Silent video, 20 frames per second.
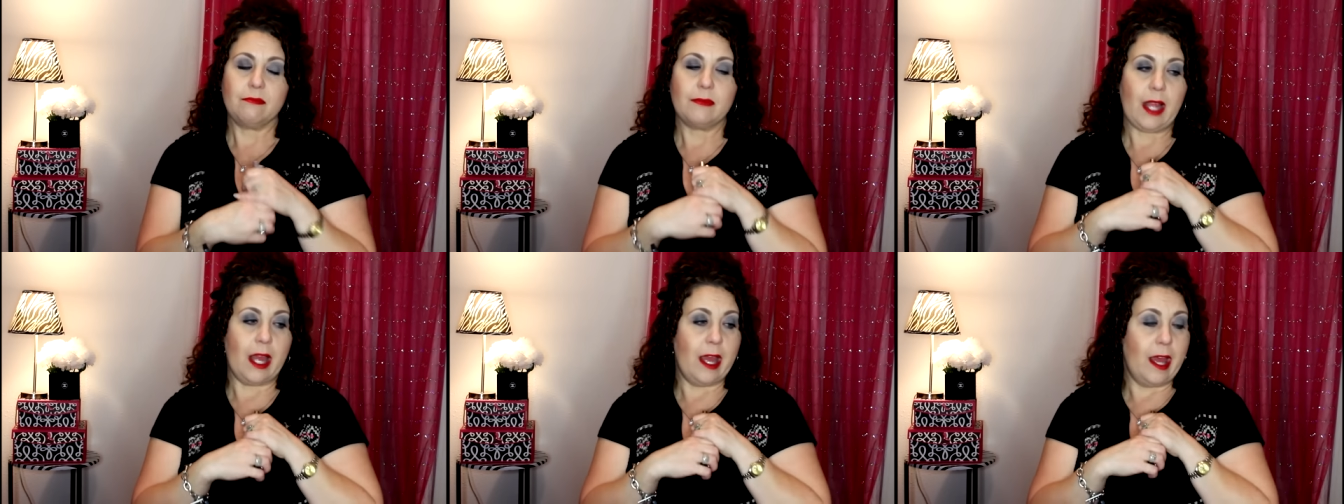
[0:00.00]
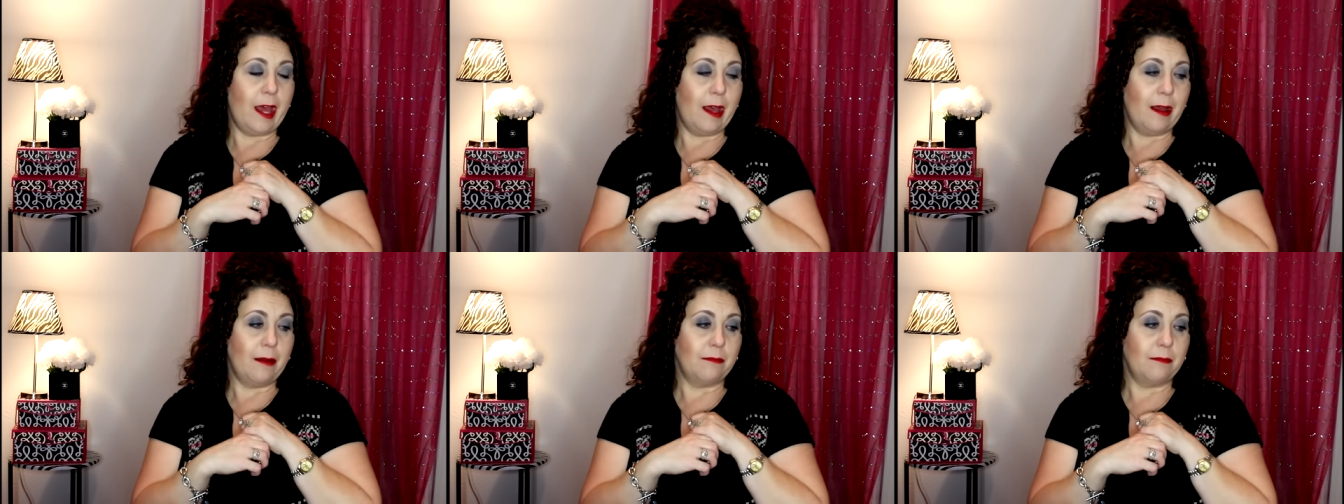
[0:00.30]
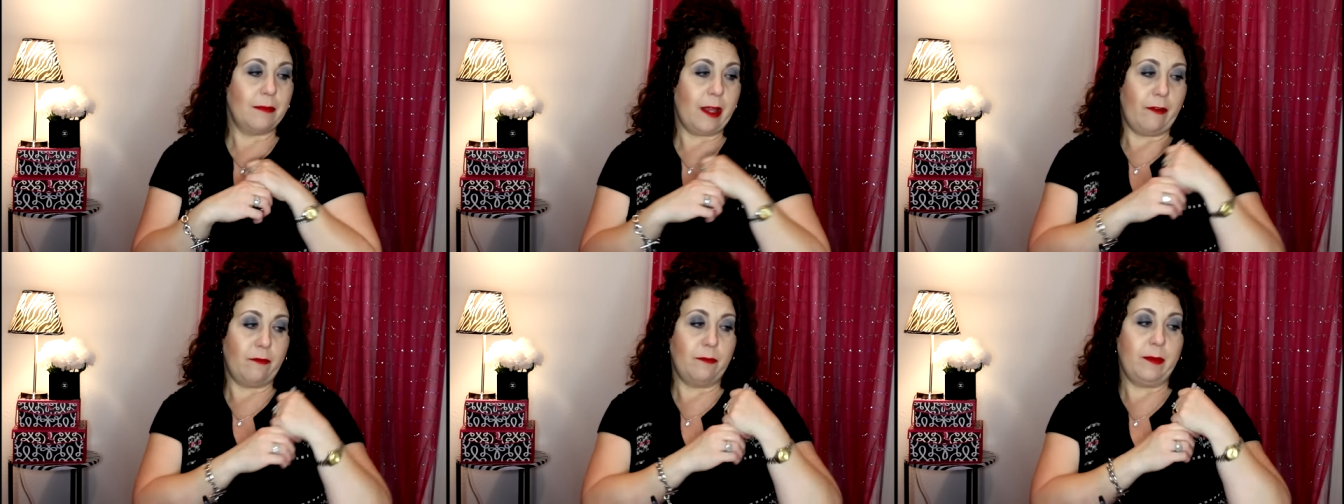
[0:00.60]

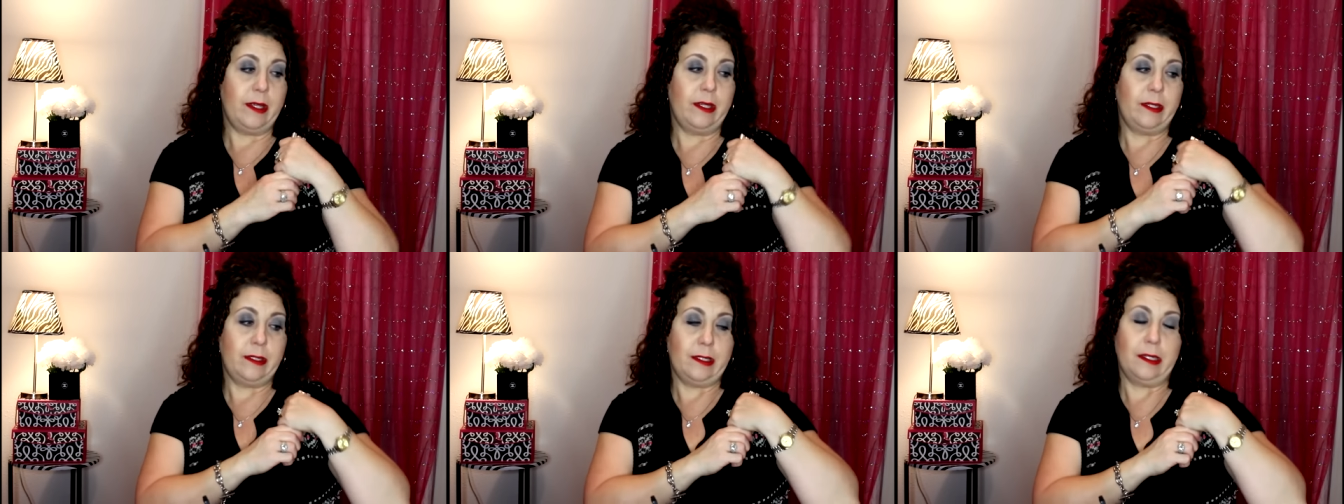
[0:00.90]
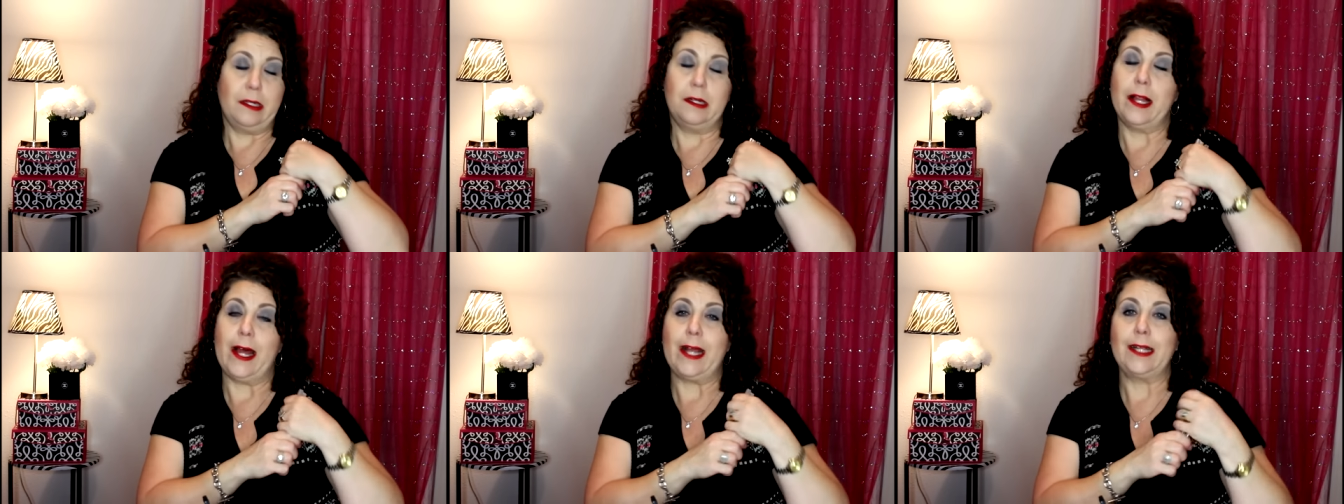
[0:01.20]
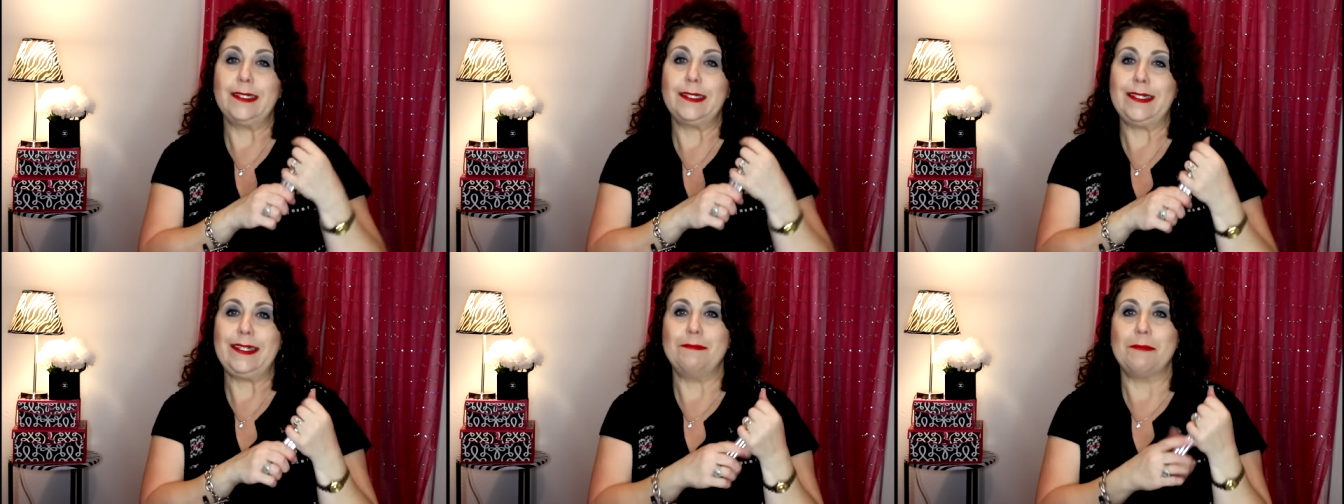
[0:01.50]
Um, have been
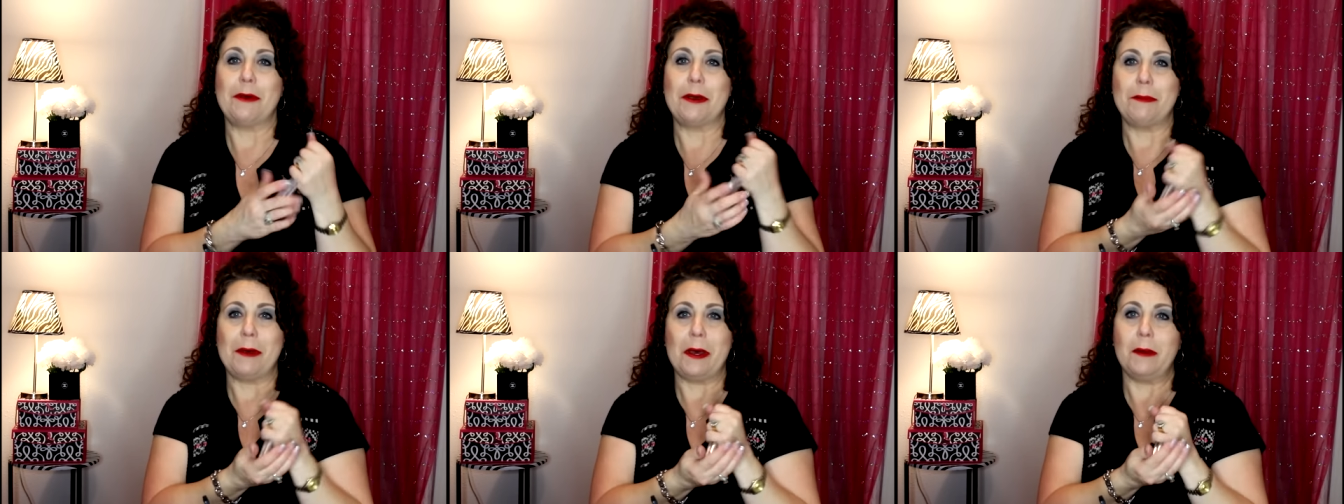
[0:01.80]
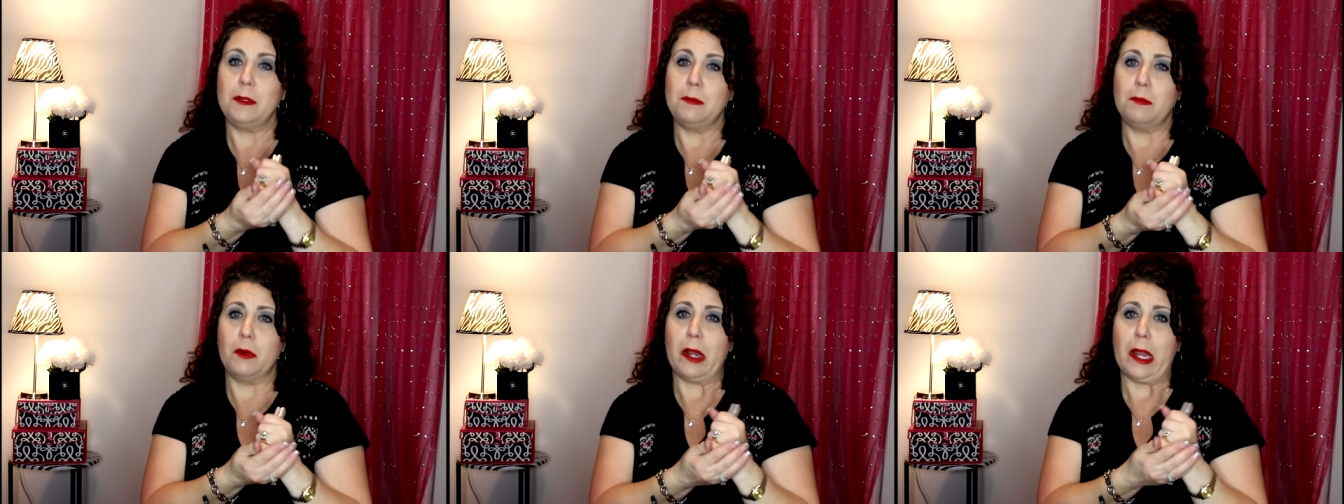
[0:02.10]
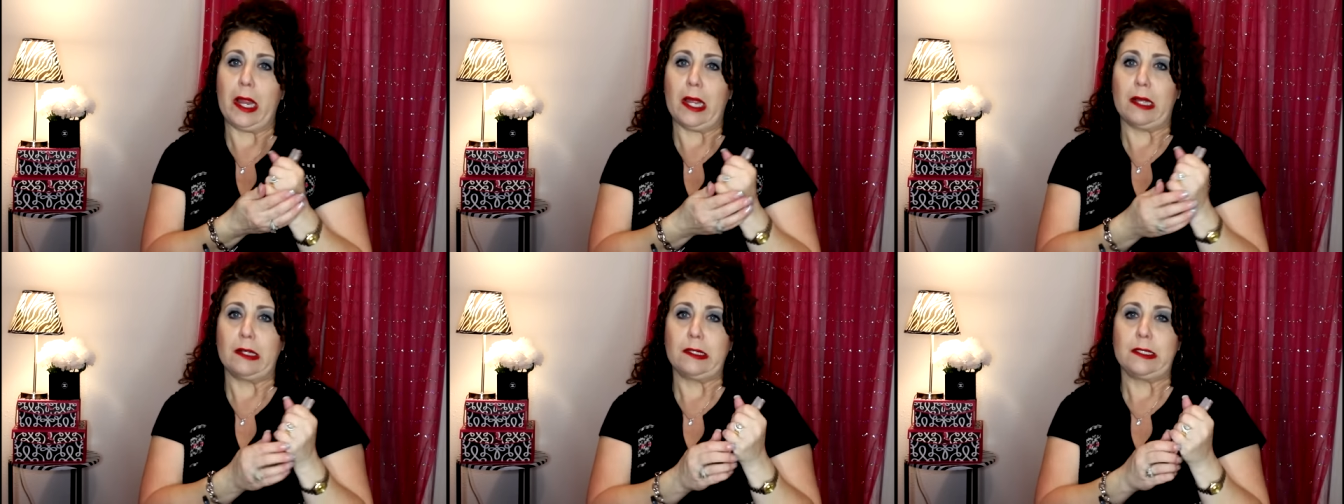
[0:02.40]
neglecting my Bobbi
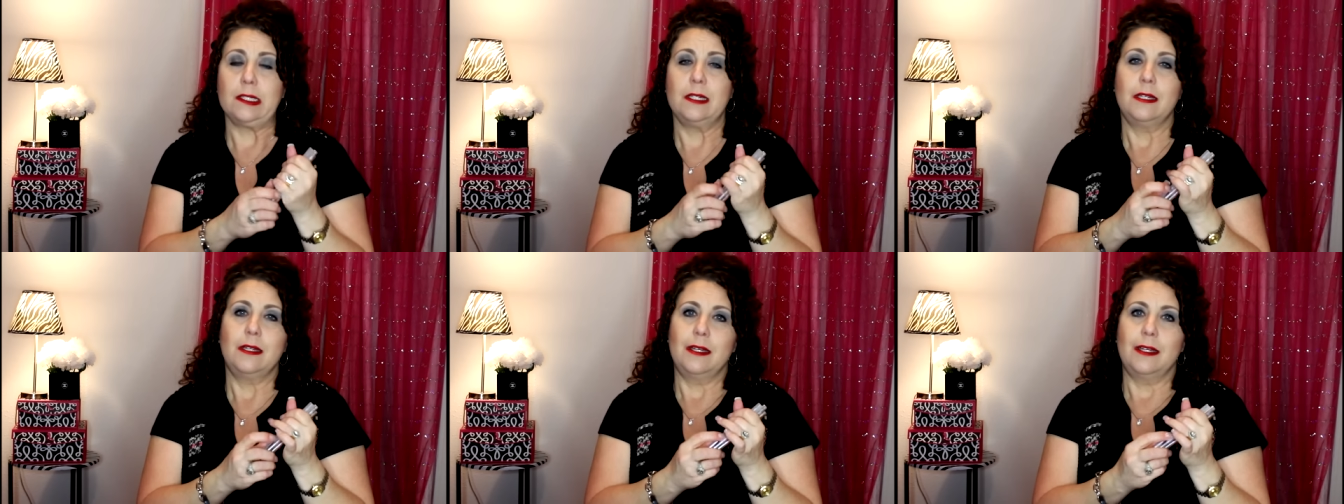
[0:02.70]
Brown.